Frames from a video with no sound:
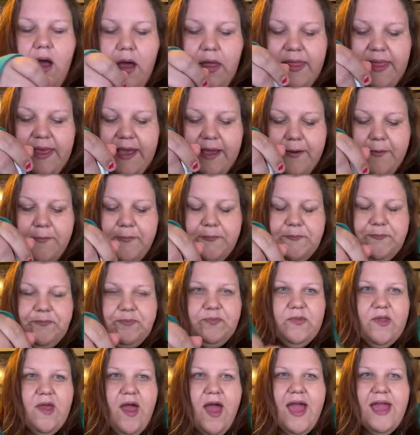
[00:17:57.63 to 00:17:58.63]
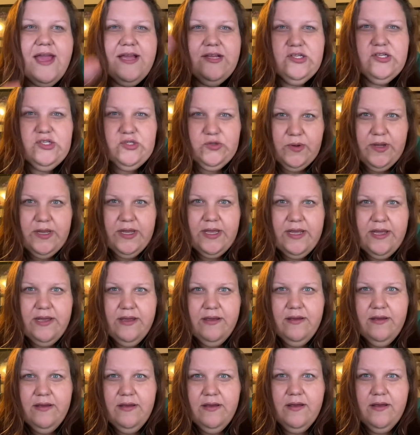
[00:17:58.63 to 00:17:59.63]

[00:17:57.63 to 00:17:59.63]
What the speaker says: Like, I enjoy